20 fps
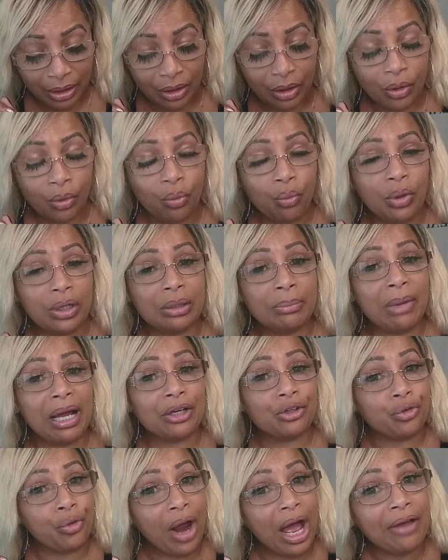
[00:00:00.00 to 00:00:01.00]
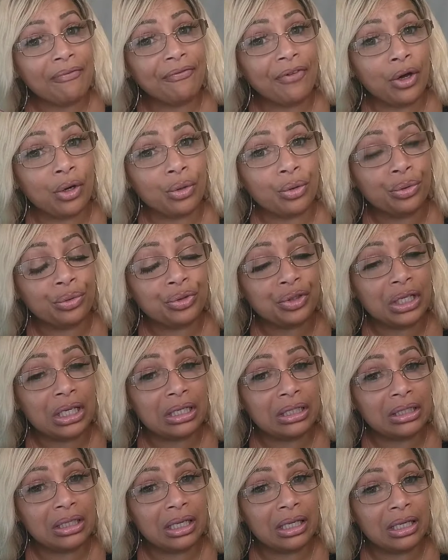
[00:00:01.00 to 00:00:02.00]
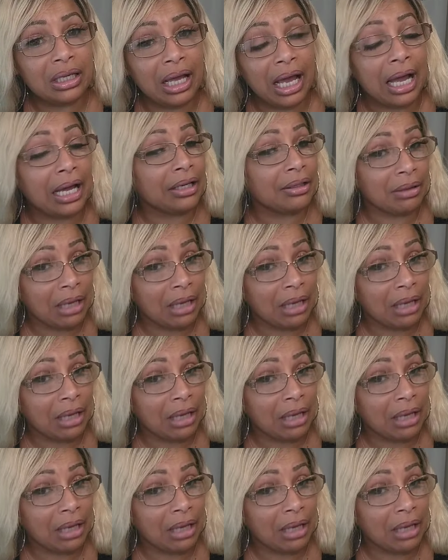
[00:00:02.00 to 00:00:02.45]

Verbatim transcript: one of my trifolds, it, it I,